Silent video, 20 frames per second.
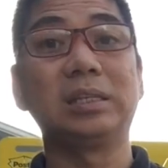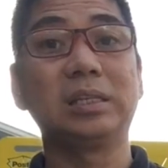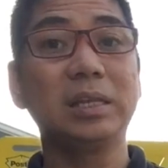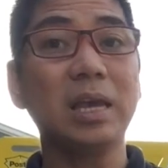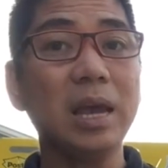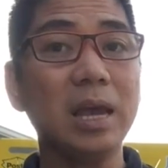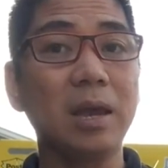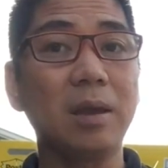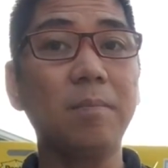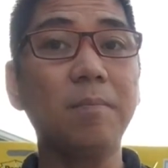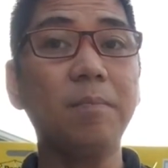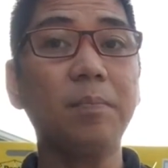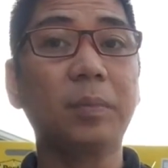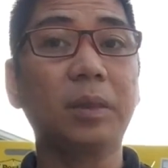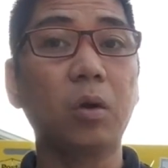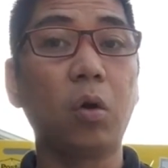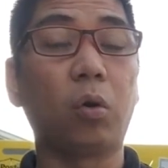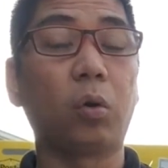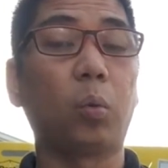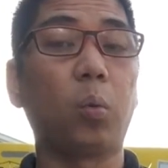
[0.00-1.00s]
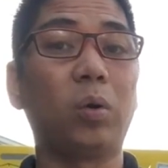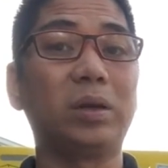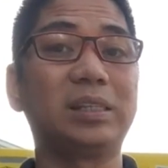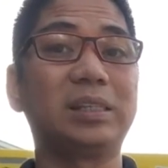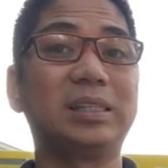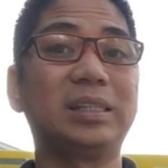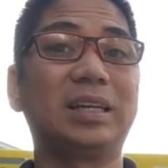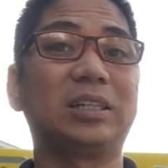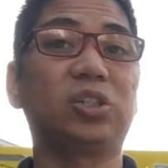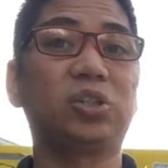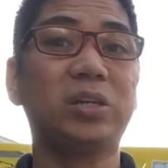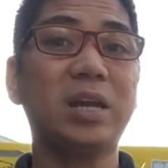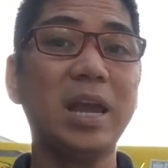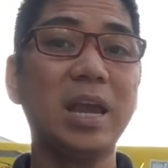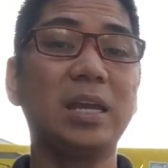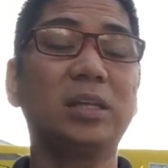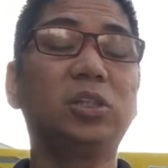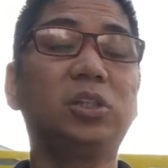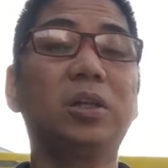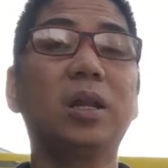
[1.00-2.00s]
same or was not
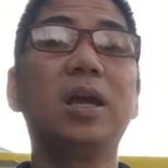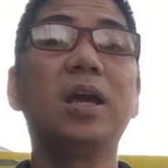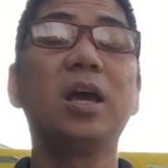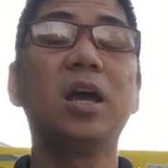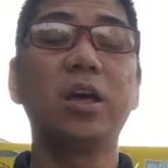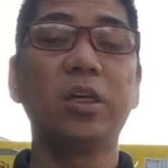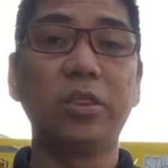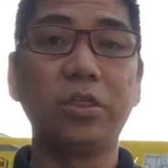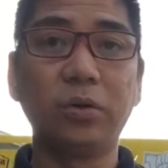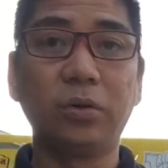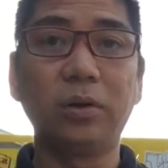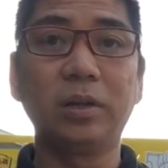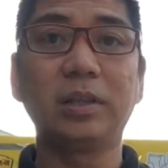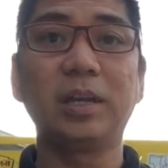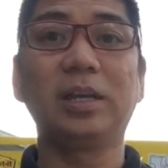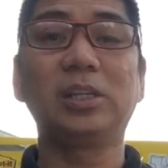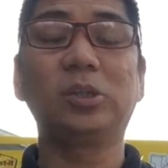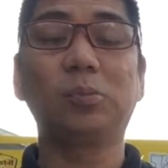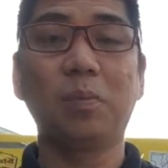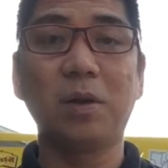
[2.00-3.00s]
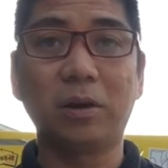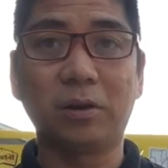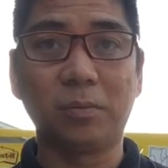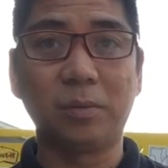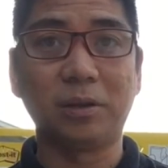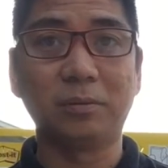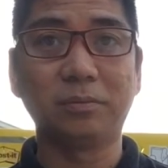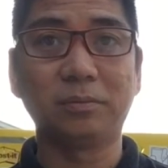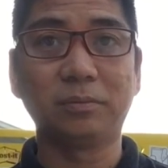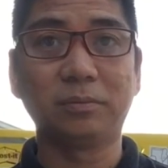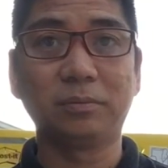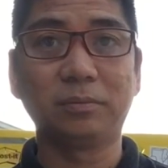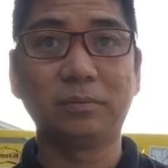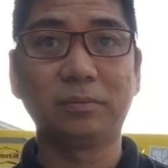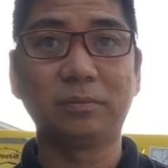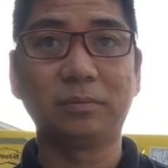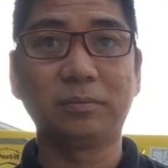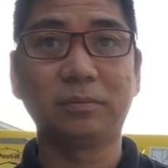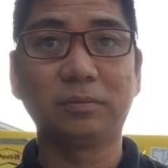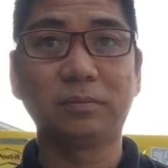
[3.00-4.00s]
changed during the experiment?
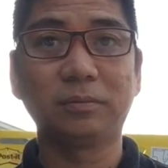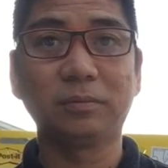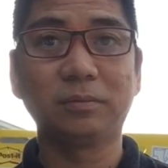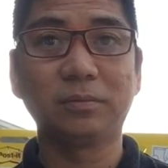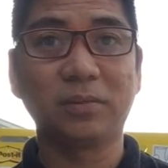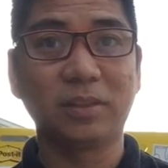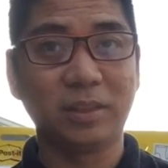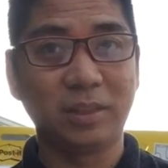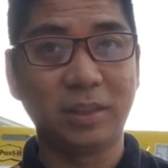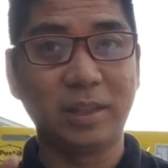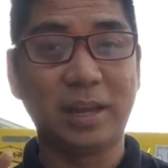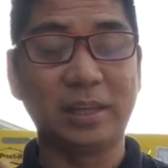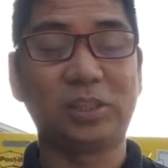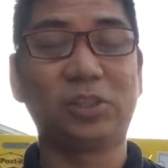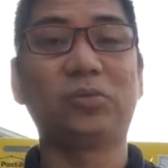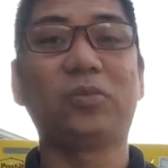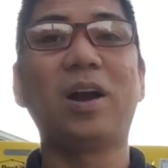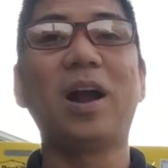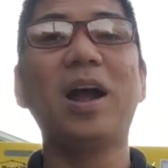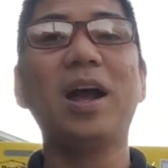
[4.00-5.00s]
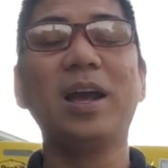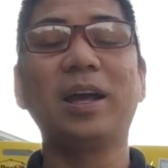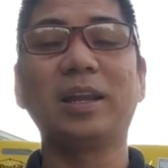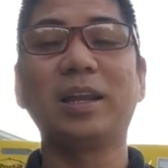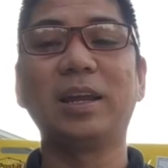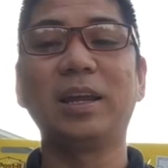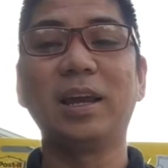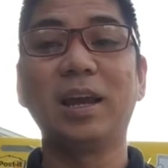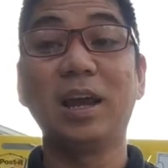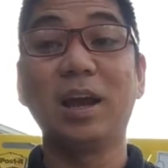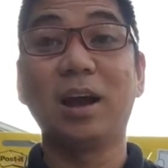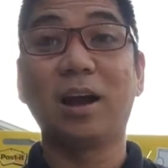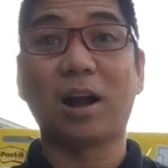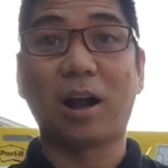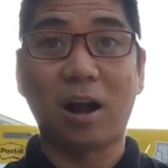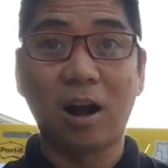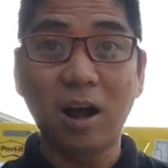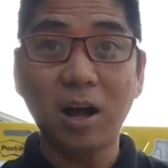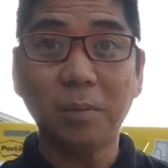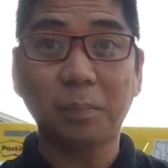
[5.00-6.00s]
That's right.
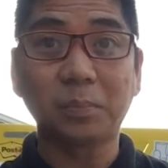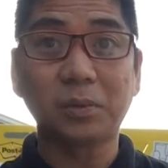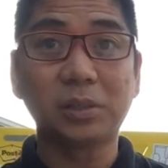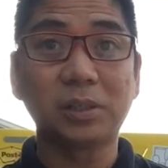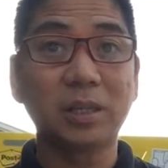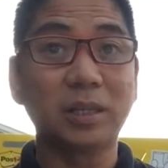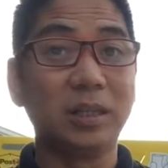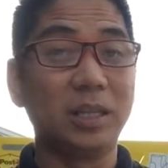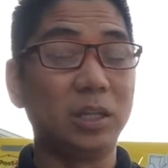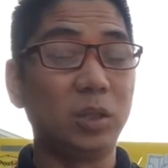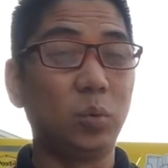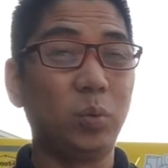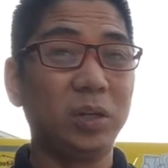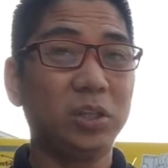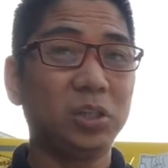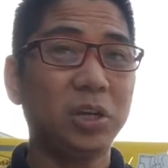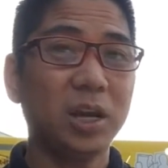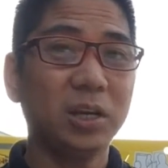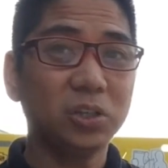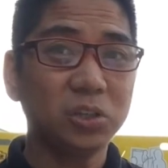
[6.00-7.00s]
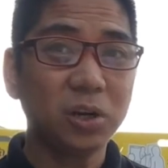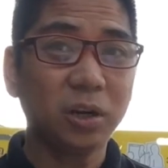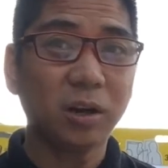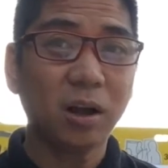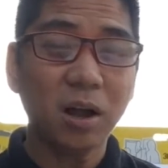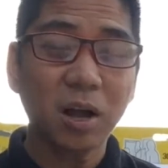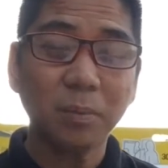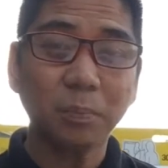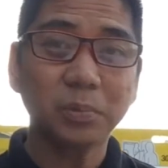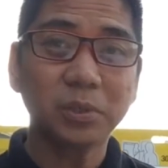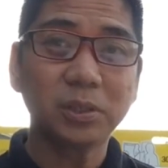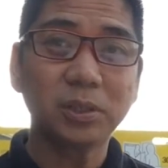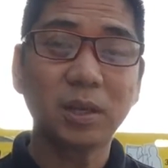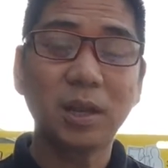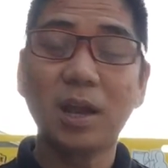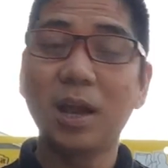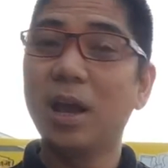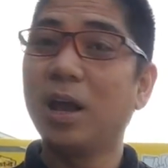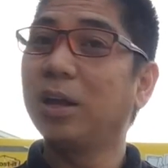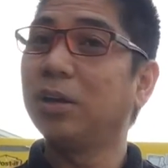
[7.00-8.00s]
Cups. Did we change the cups?
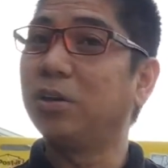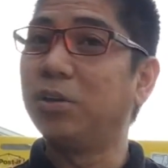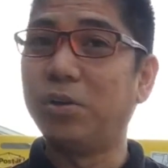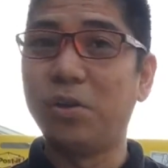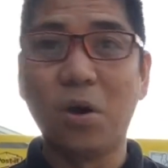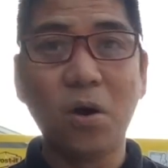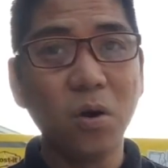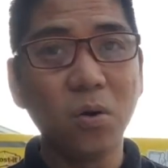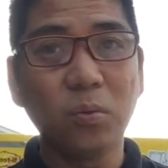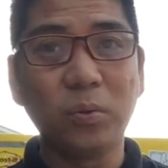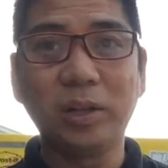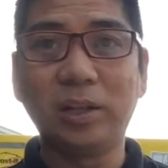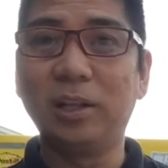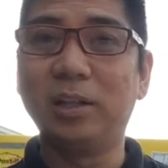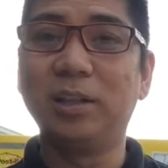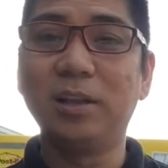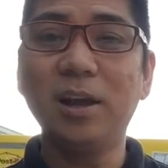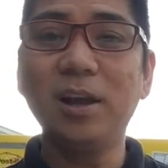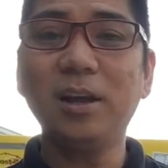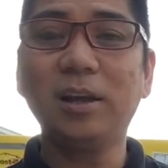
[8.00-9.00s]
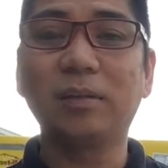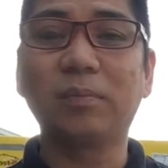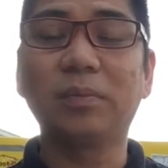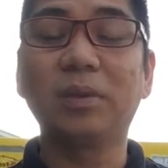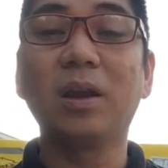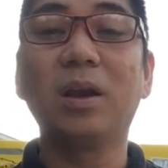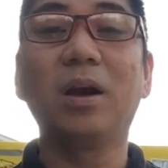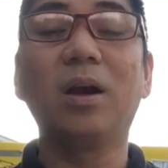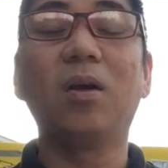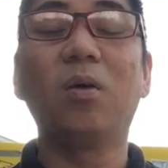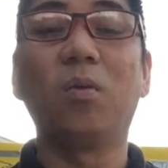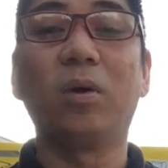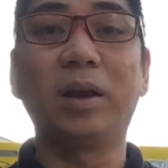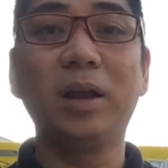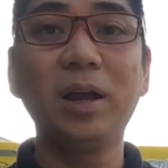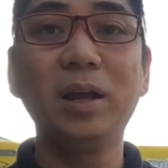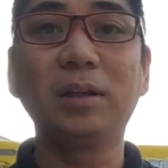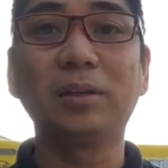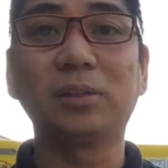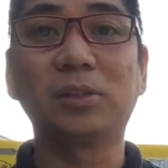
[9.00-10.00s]
No, we did not. What
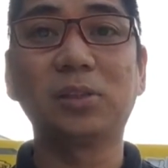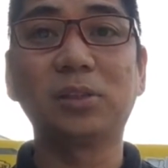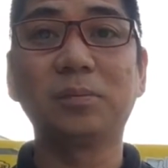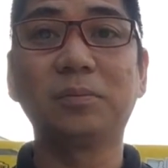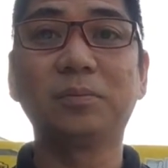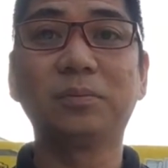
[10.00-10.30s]
else?